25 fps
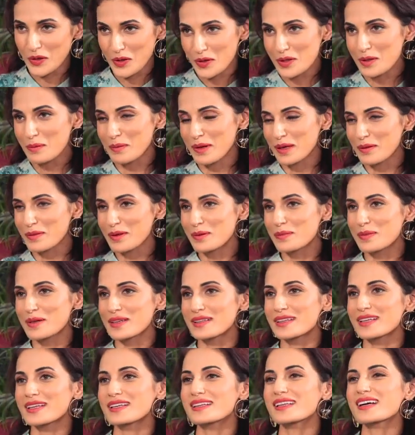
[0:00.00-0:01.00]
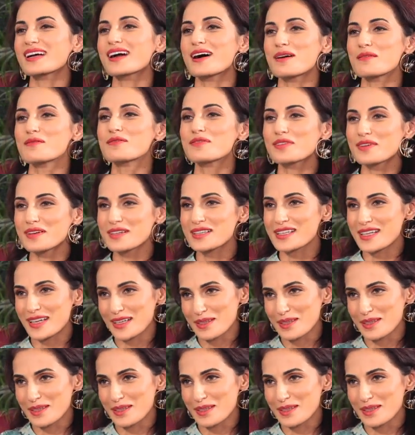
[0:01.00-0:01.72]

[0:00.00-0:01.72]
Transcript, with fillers: good maybe, but then the comfort